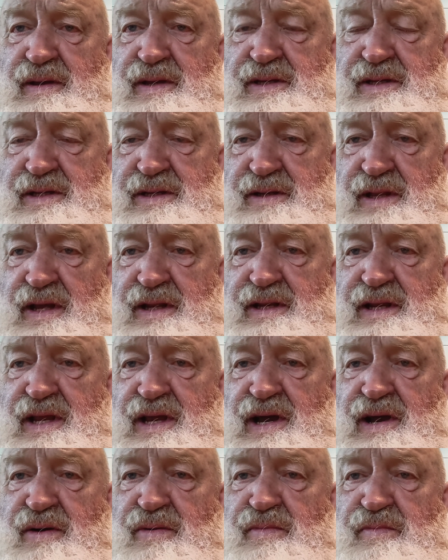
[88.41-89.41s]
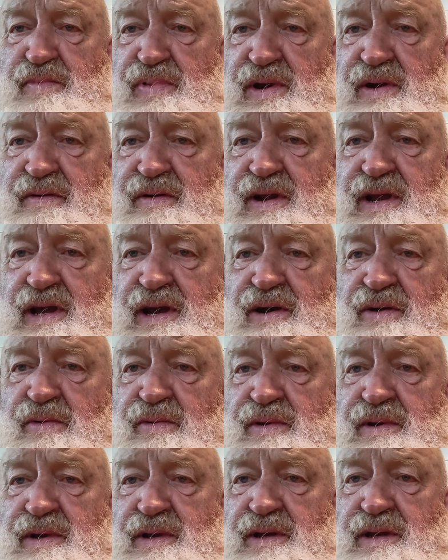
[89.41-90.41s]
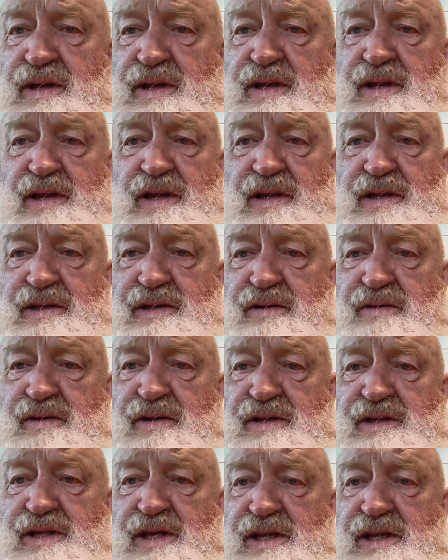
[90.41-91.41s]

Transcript: Stand it out, bear it out, until you're